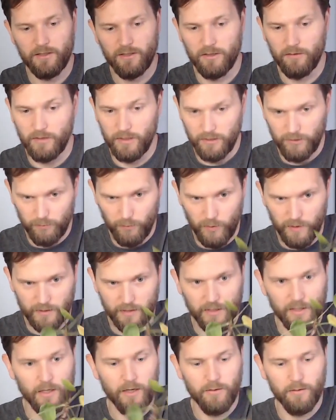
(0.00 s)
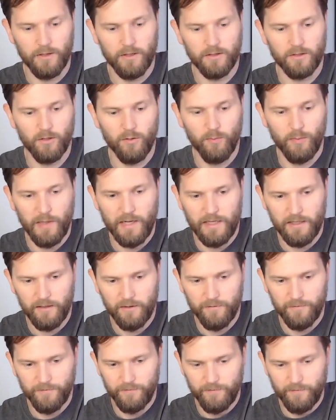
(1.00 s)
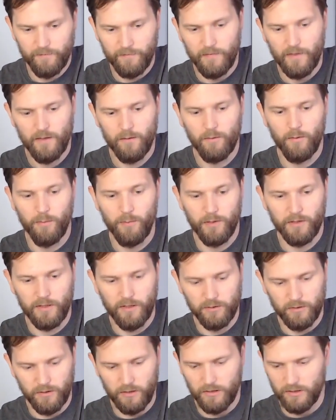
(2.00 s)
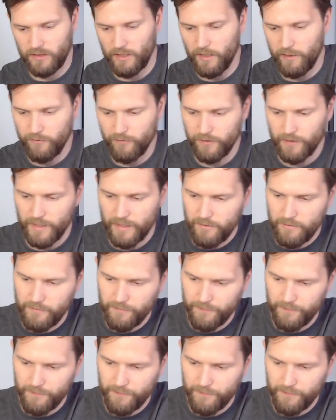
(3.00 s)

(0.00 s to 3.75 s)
so this one can go in its own pot. We'll put those to the side for now.